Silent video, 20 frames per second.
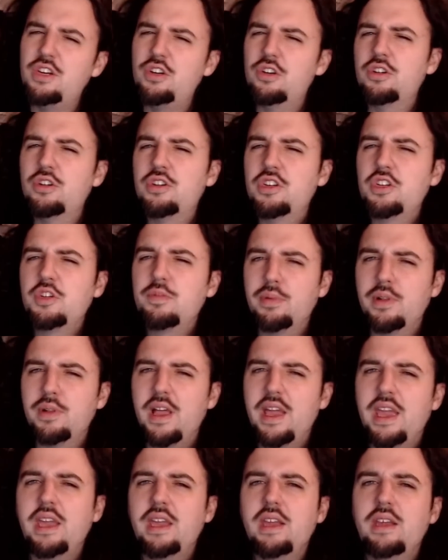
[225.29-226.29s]
good
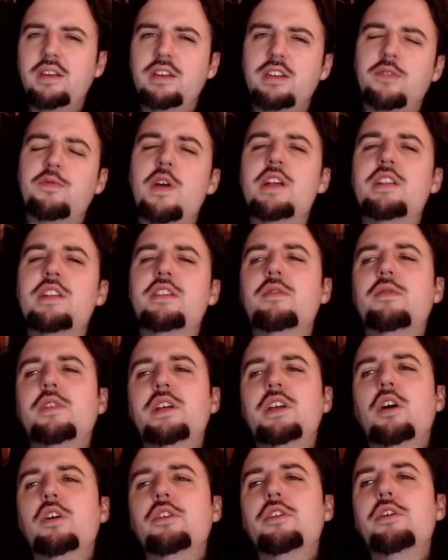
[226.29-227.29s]
display
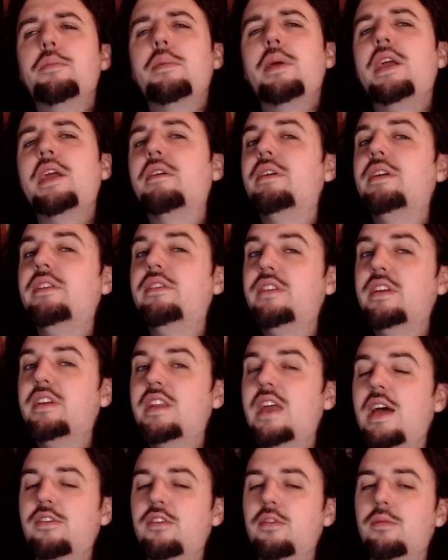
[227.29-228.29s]
defensively, although the pairings did
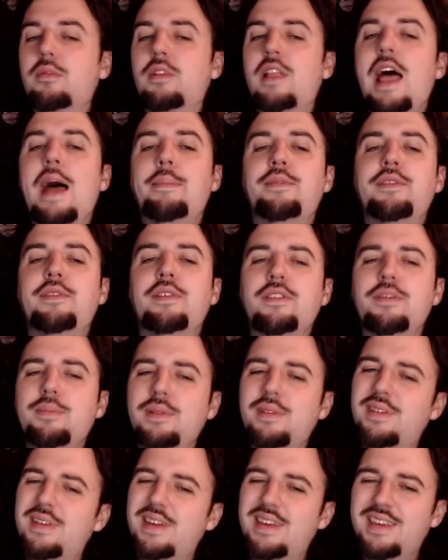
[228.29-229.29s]
have some lapses.
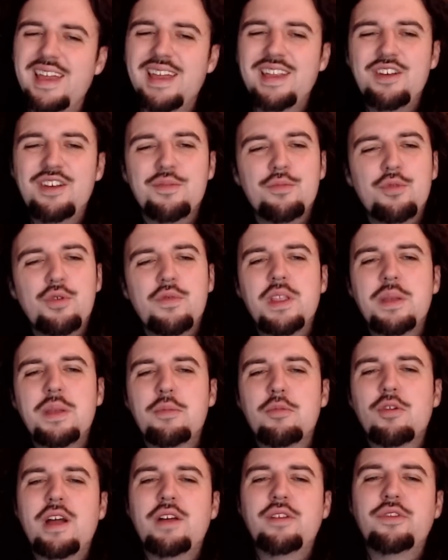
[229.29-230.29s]
But again, you're moving them
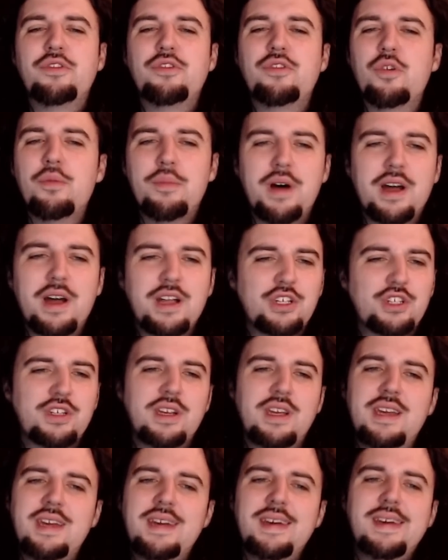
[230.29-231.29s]
around so much,
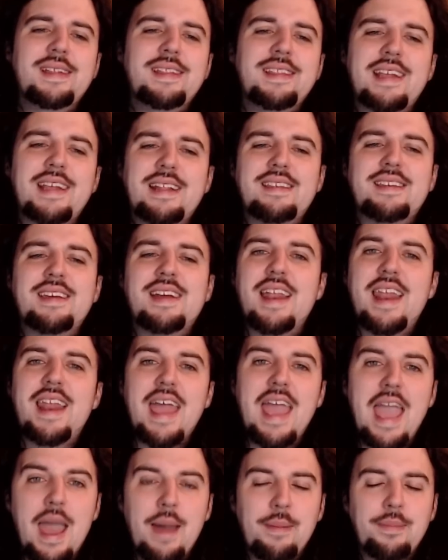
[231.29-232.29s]
that's going to
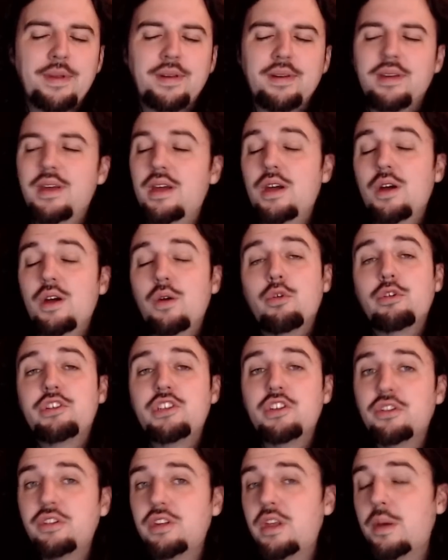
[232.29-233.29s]
happen. We're
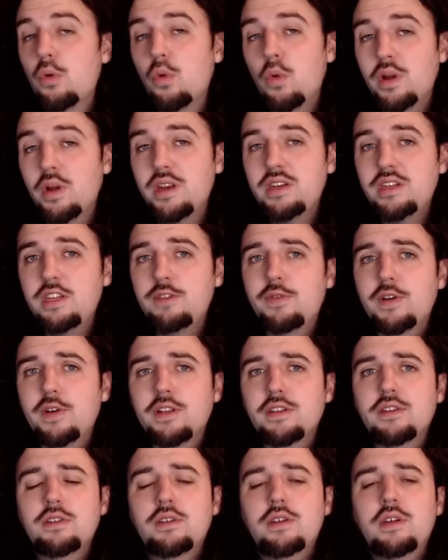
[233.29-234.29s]
still number 1 in
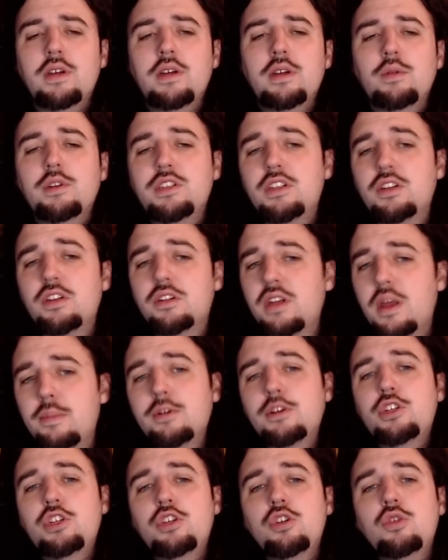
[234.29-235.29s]
defense. We're still number
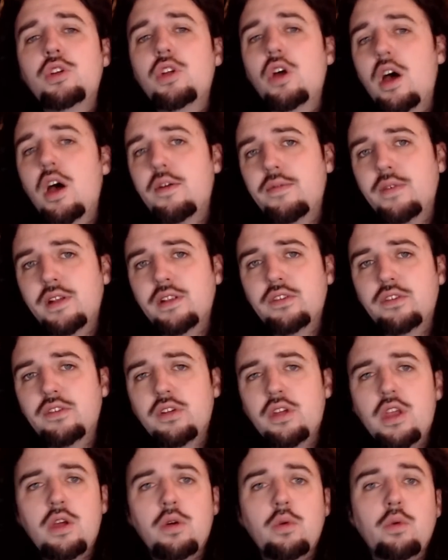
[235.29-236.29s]
2 in offense.
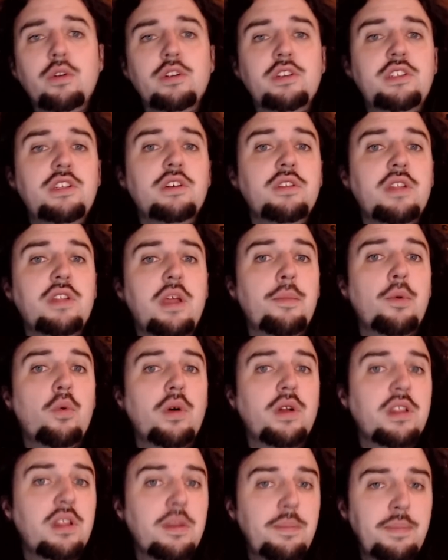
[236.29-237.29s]
We're still number
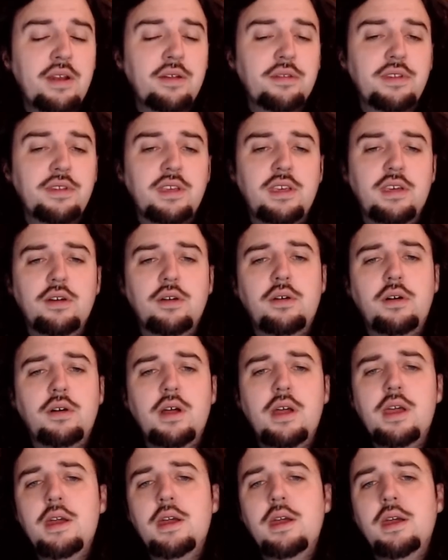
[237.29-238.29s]
1 in the penalty kill.
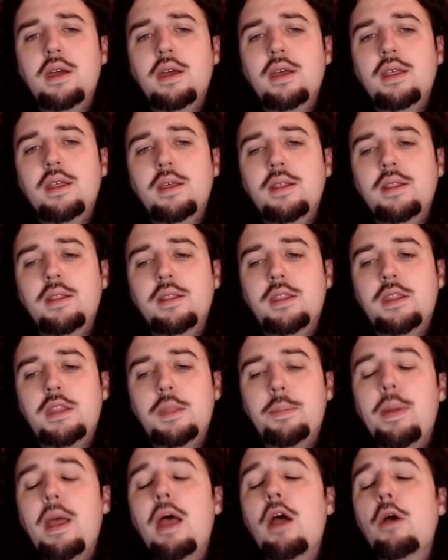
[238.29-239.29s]

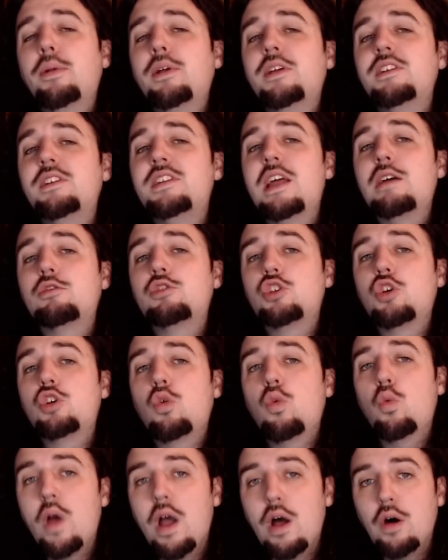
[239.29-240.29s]
The power play is now
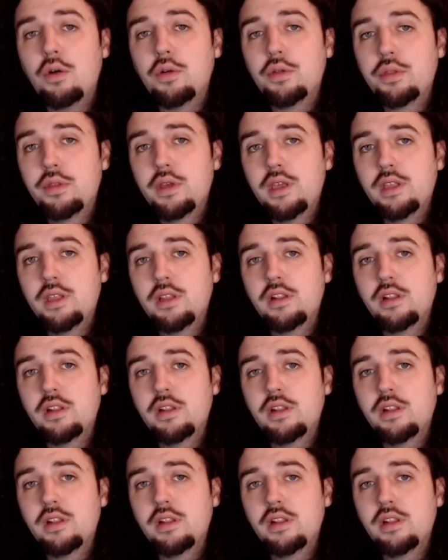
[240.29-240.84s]
12th in the